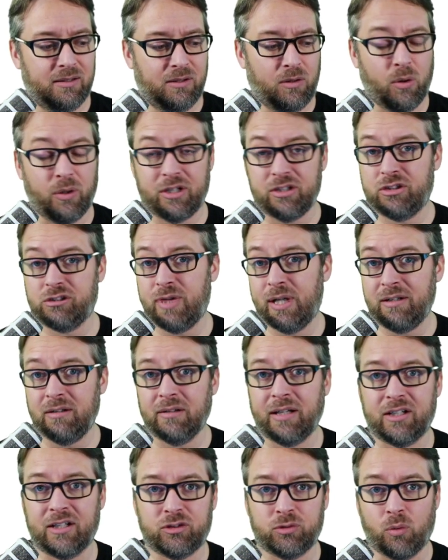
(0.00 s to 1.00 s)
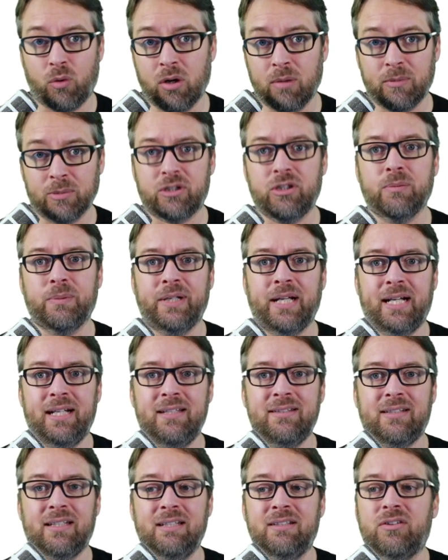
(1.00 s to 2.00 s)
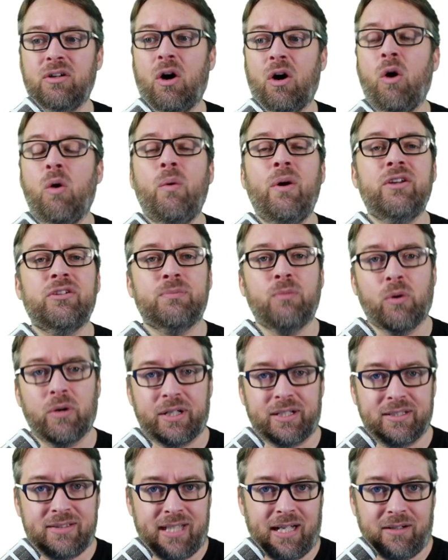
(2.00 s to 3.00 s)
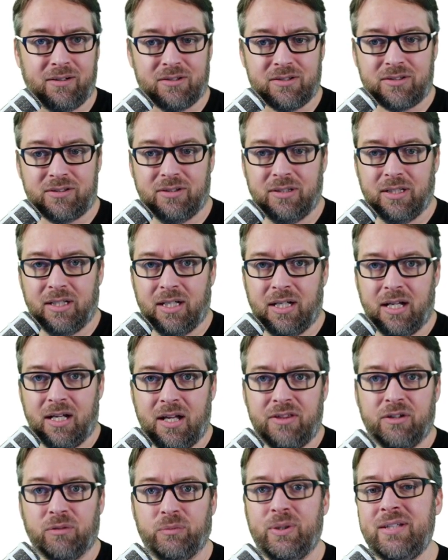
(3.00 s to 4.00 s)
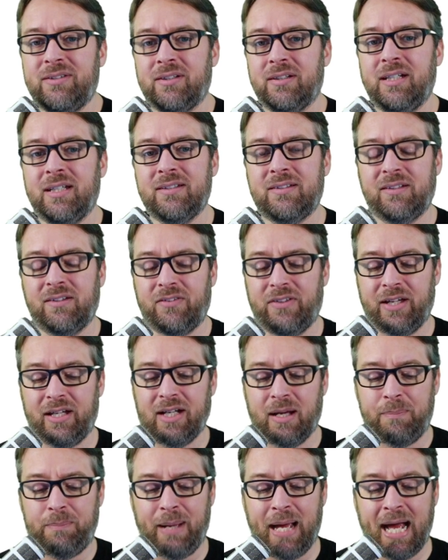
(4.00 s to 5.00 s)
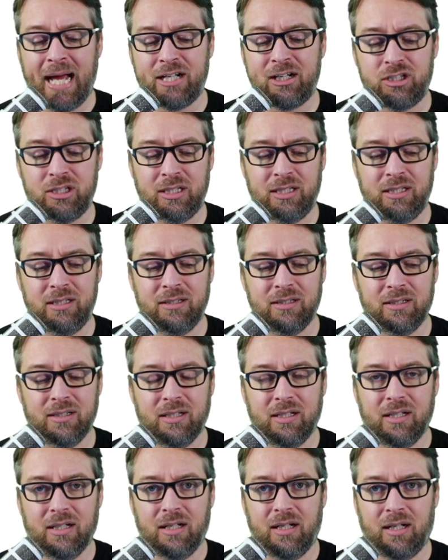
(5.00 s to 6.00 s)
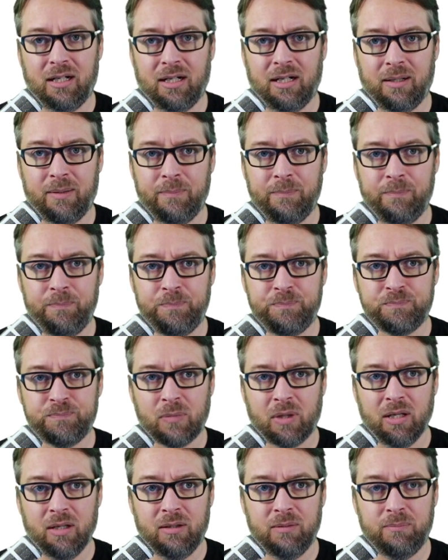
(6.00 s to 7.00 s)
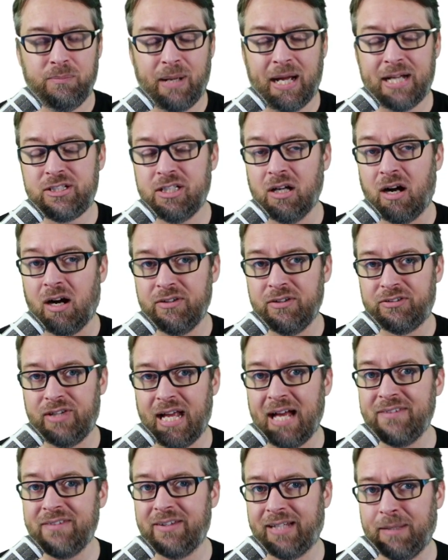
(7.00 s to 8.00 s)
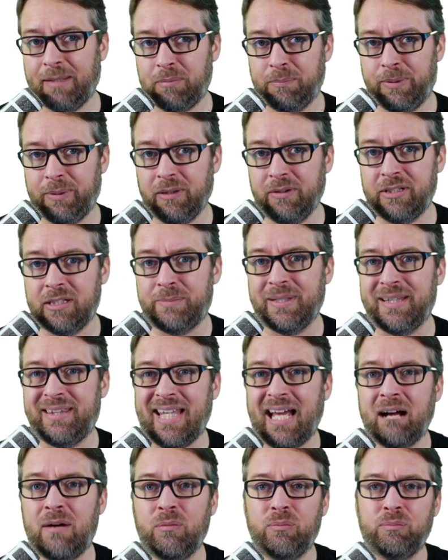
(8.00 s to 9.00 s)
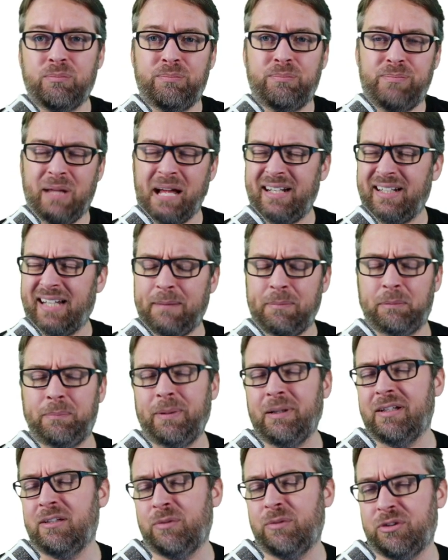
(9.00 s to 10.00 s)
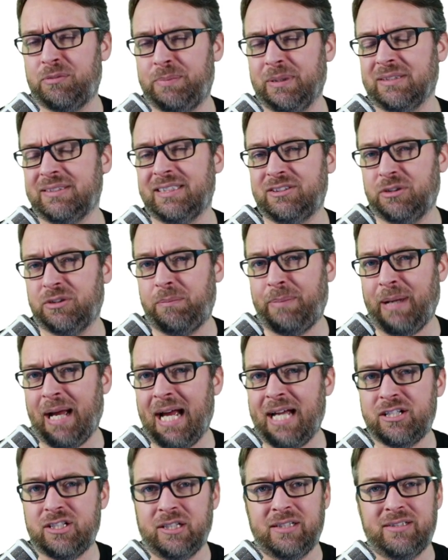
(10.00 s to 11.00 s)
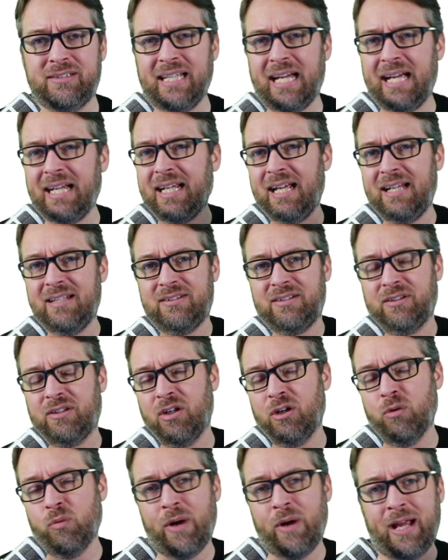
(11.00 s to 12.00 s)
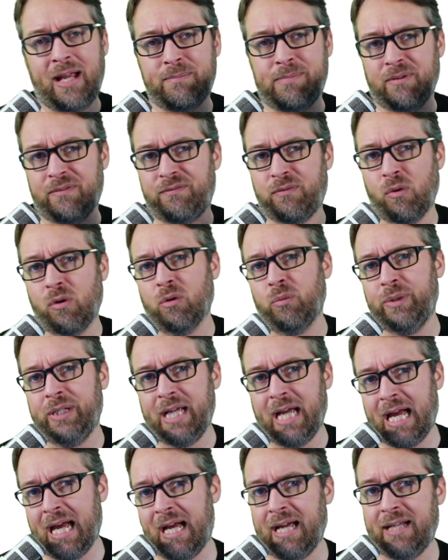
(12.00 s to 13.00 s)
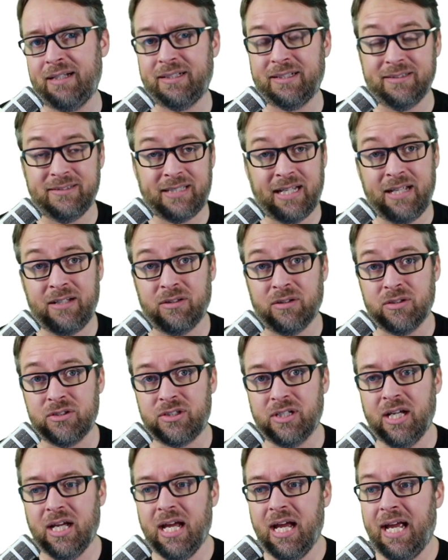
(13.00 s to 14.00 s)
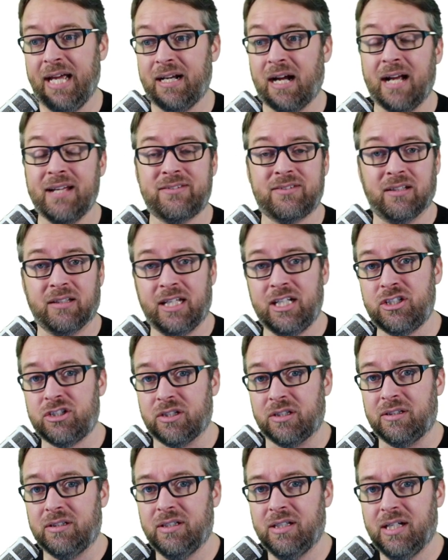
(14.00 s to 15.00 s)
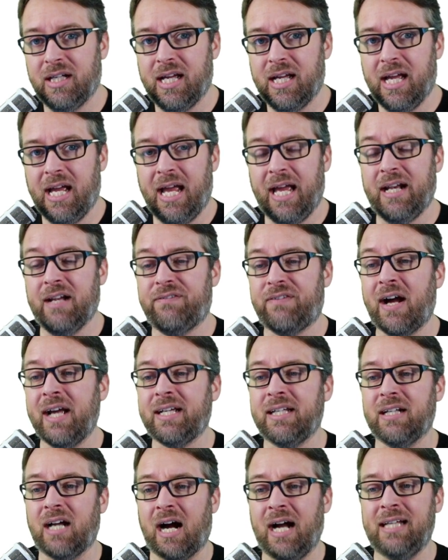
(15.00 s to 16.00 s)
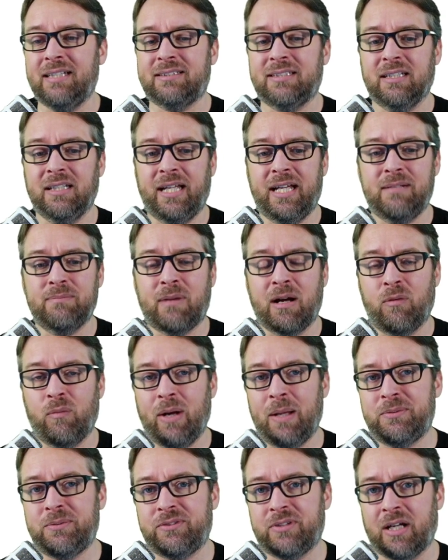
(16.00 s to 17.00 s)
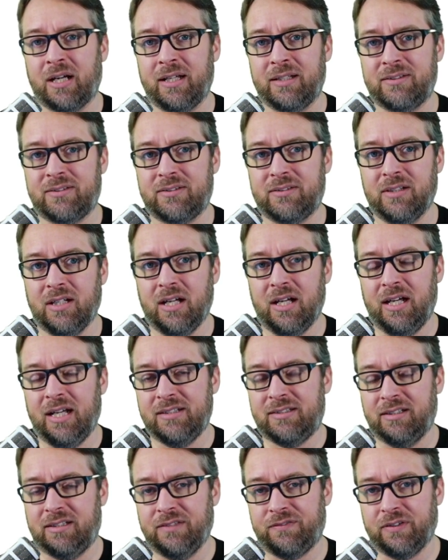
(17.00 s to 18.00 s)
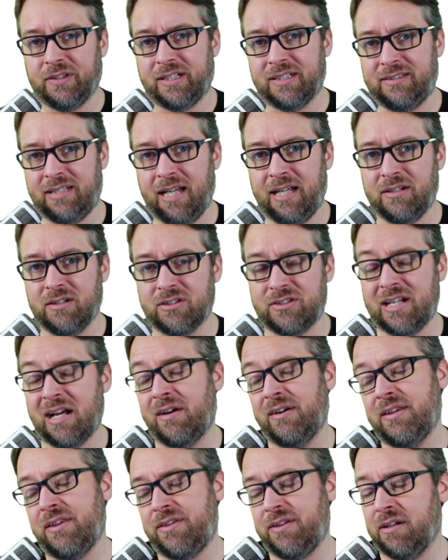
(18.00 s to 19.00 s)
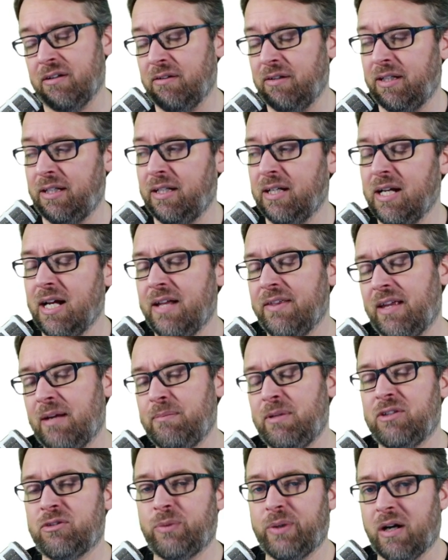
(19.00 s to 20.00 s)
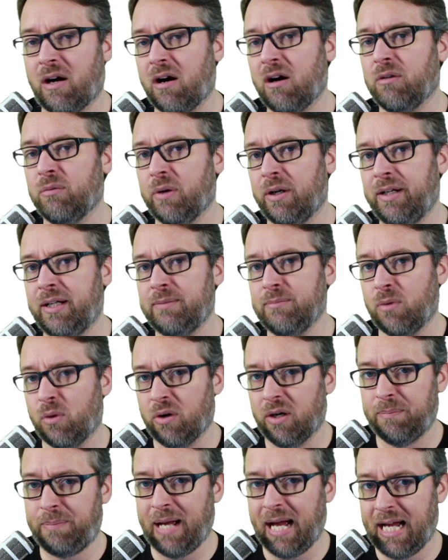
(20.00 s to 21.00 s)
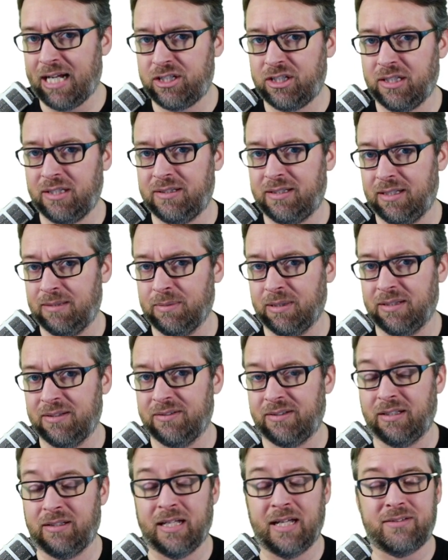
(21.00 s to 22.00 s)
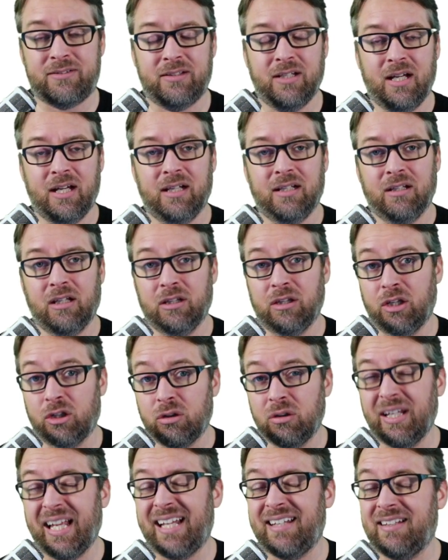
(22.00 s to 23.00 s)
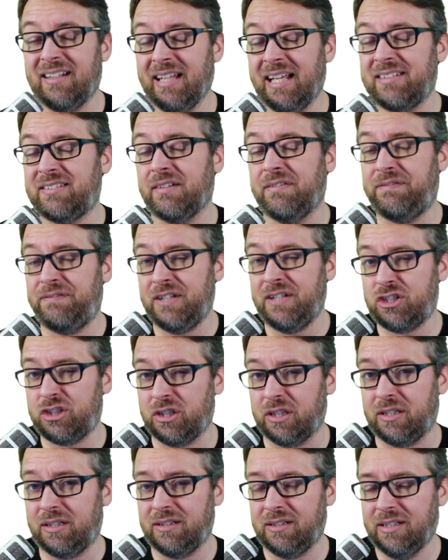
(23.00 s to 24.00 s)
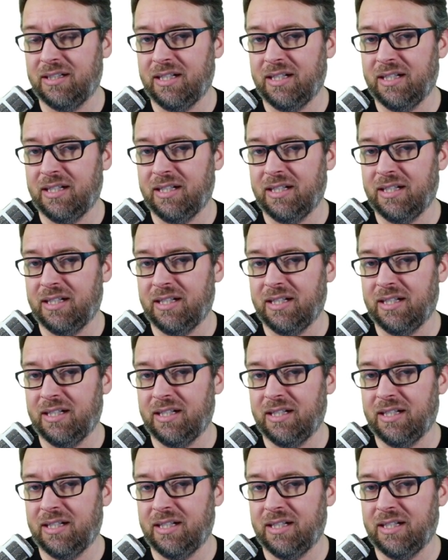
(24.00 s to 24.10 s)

orchestrator like Swarm or Kubernetes, is always more containers. The reason is, is that Apache, um, Apache obviously has that capability, but that, that capability was built into Apache decades ago, way before we had containers and isolation. And if I can isolate my websites into different containers, now in theory, that means we are running more Apache daemons, and that's a little le less efficient